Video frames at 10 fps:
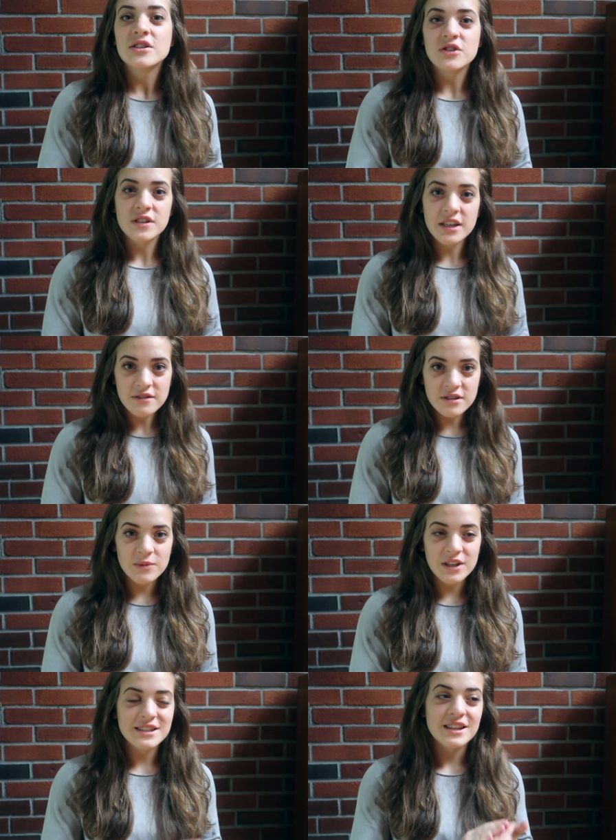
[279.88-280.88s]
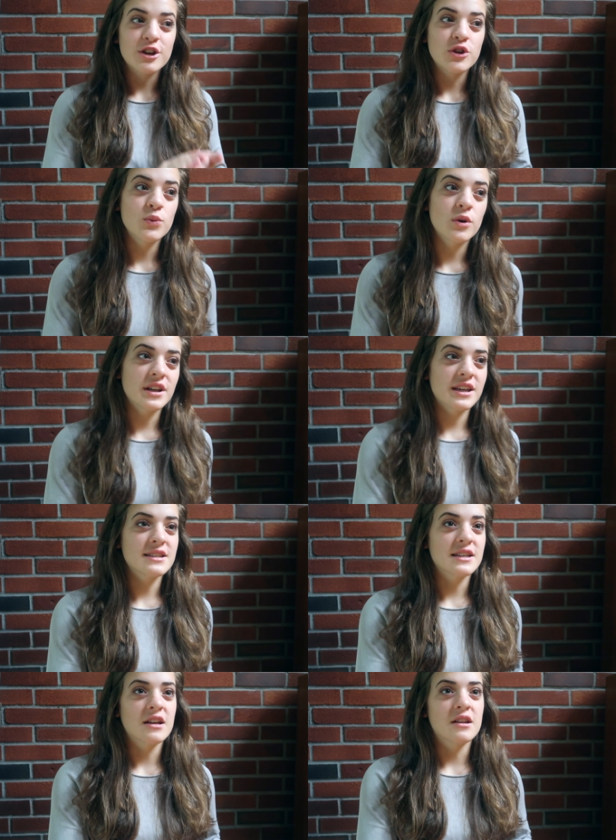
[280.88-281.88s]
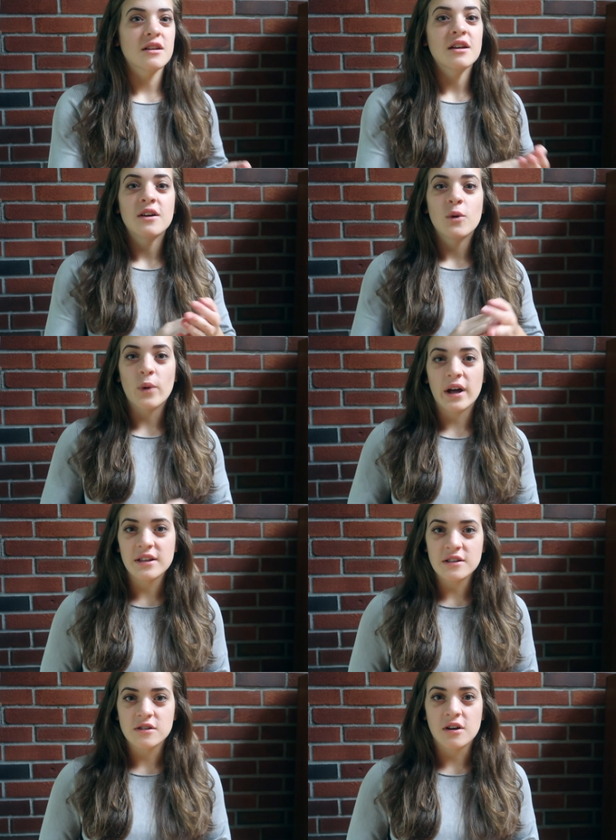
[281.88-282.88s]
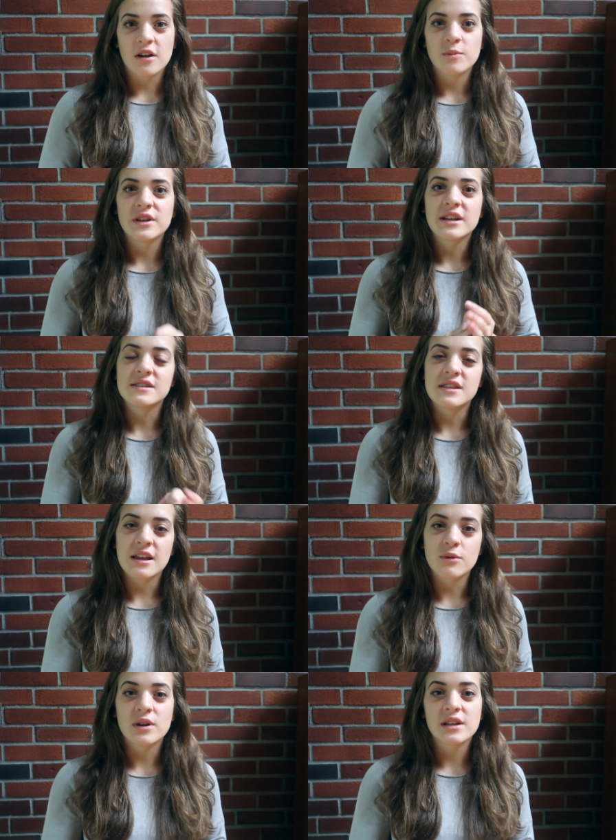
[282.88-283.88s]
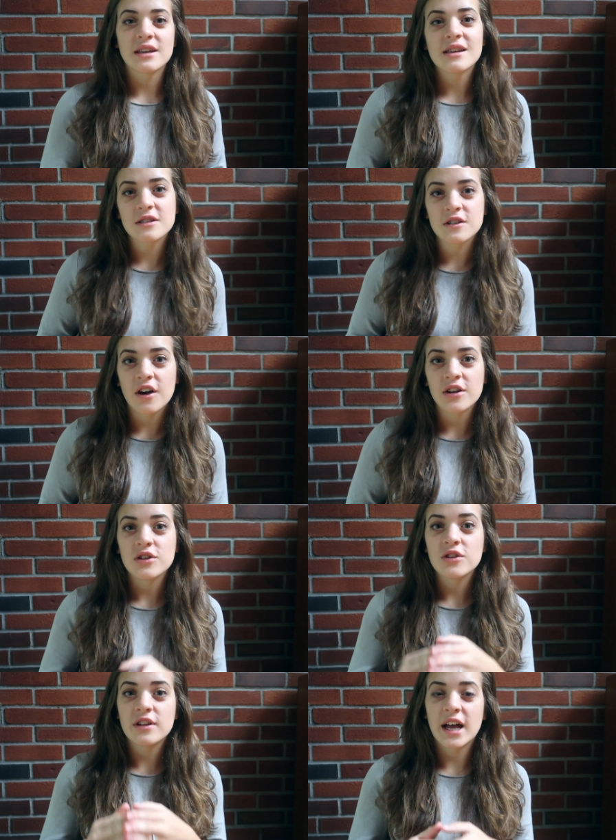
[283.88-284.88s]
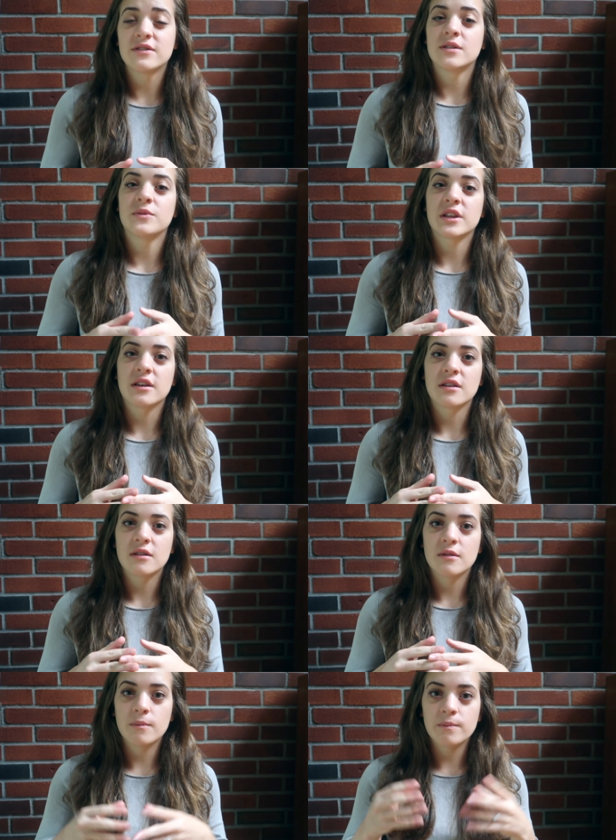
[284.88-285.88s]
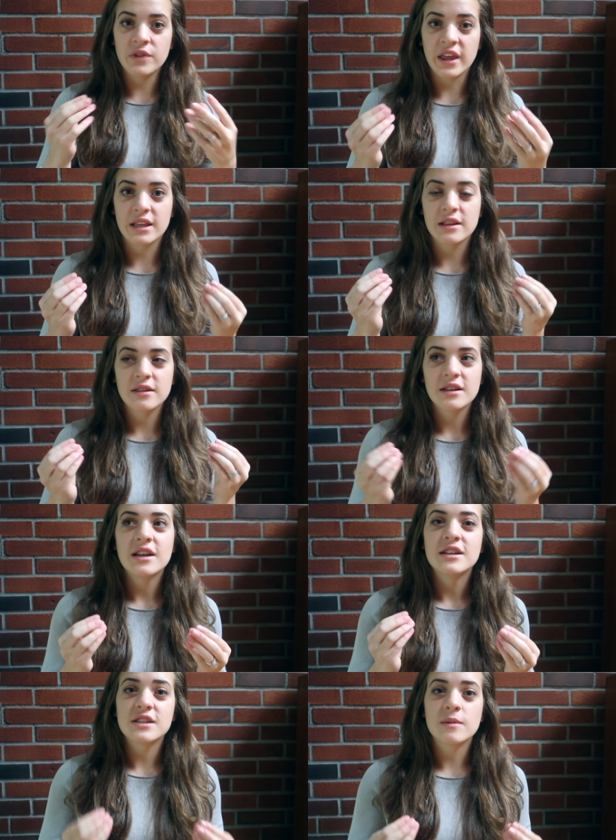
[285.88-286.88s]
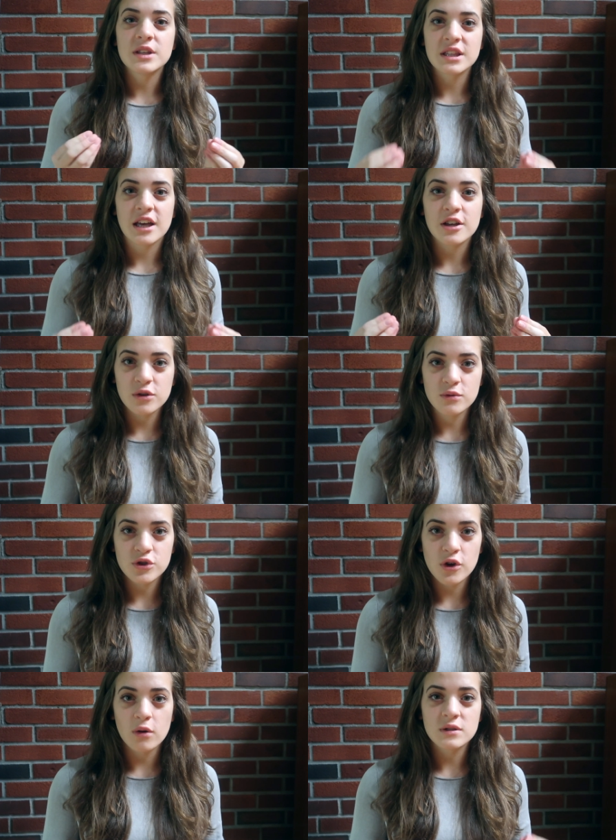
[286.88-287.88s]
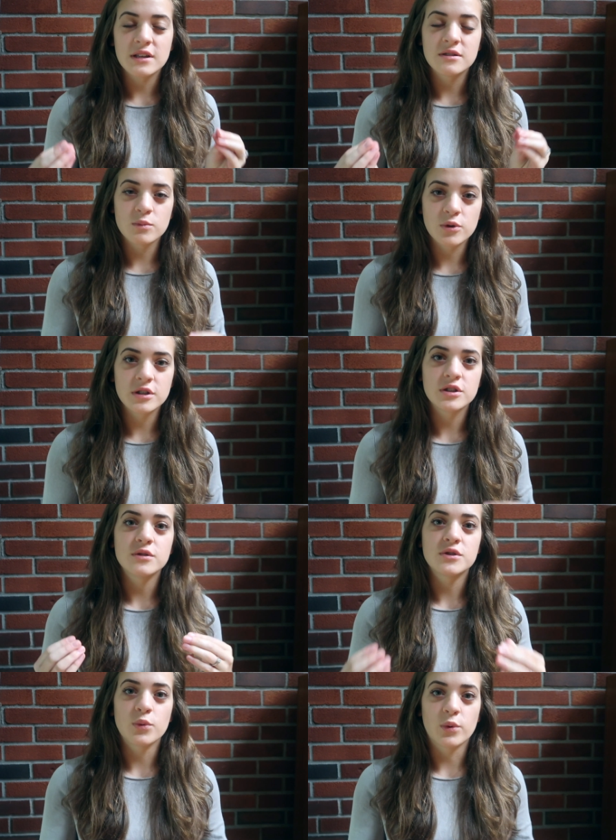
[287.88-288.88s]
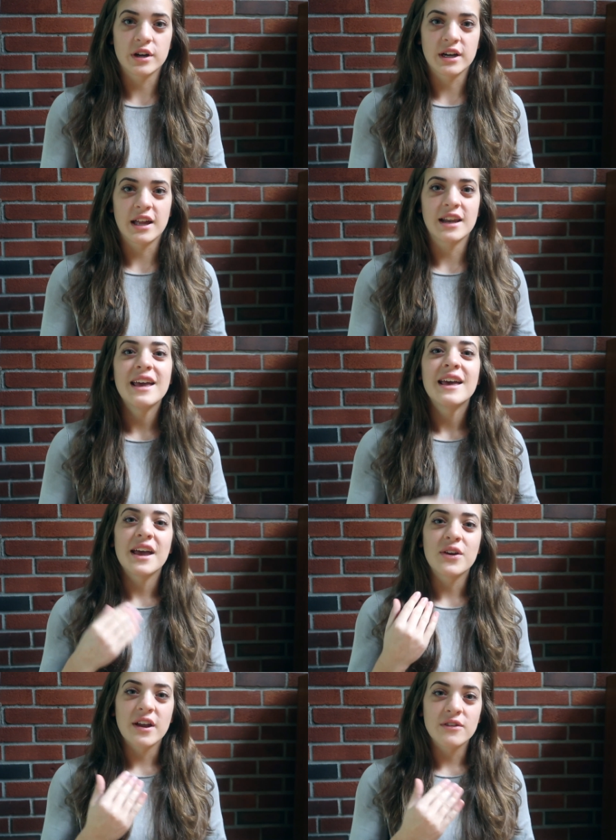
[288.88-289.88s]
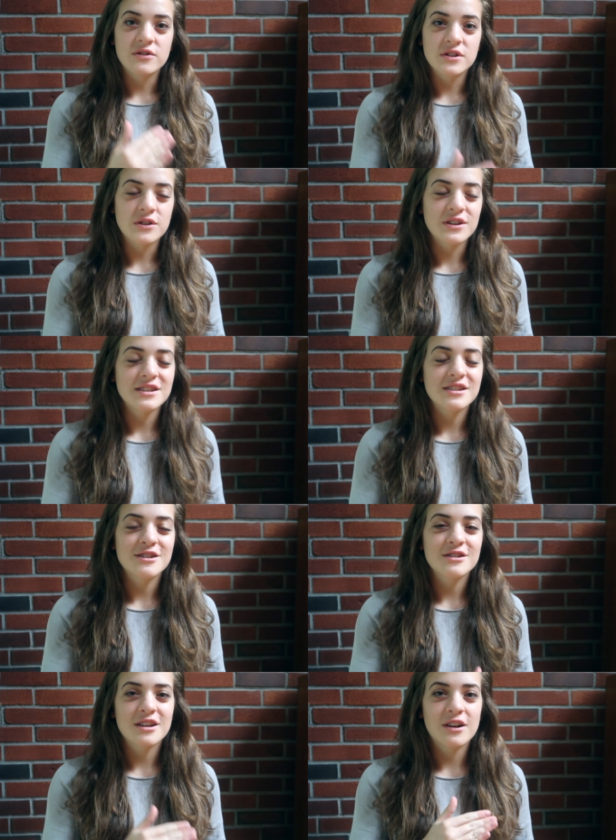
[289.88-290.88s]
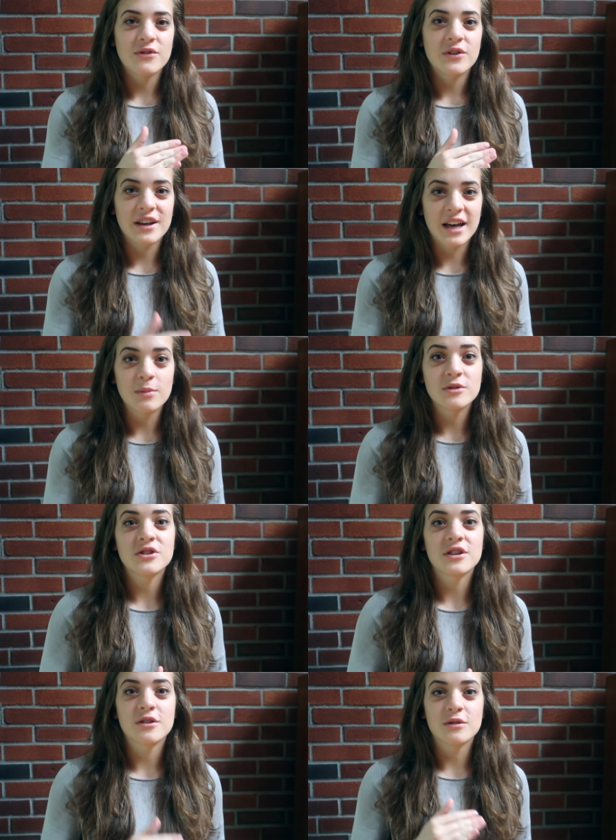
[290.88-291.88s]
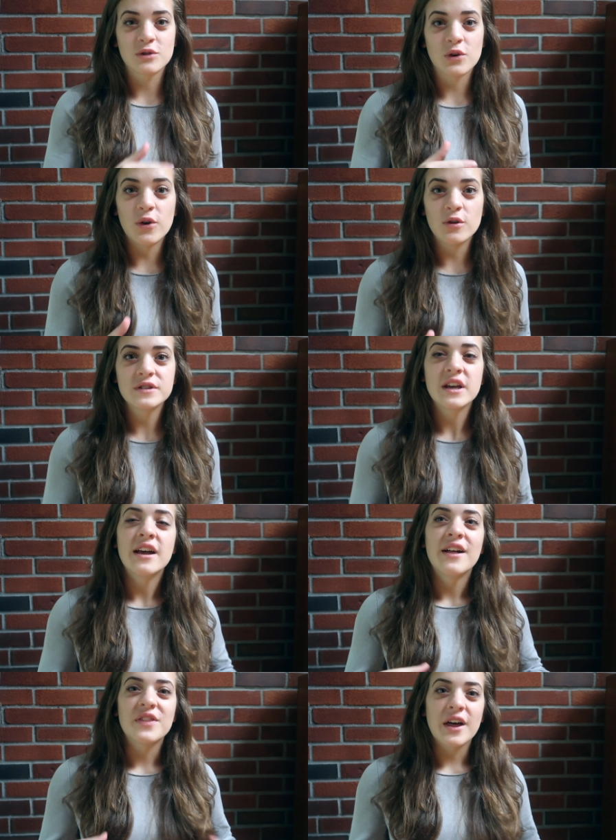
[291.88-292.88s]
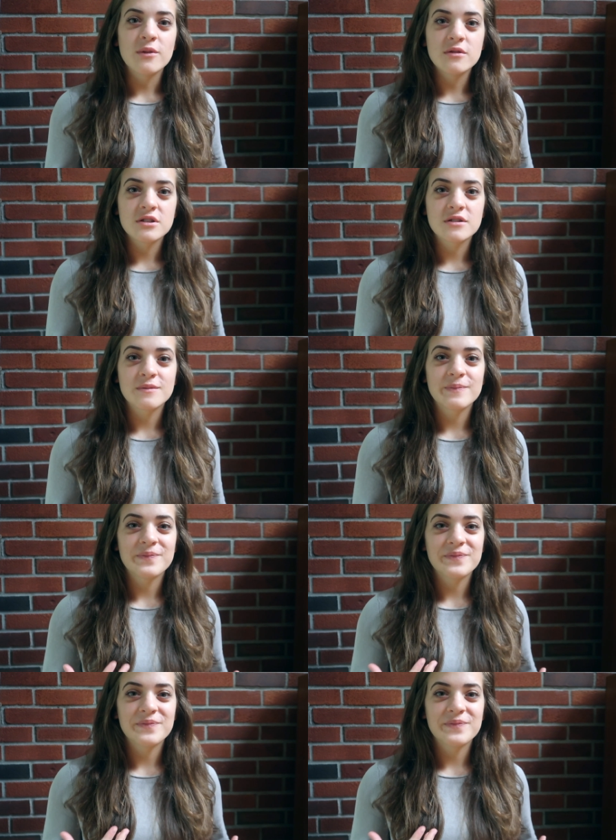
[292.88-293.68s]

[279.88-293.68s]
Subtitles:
Just think of some things that you want to get done while he's gone, because then when he is gone, you'll have something that you chose that's important to you to work on. And as you can see yourself accomplishing those goals, that will just,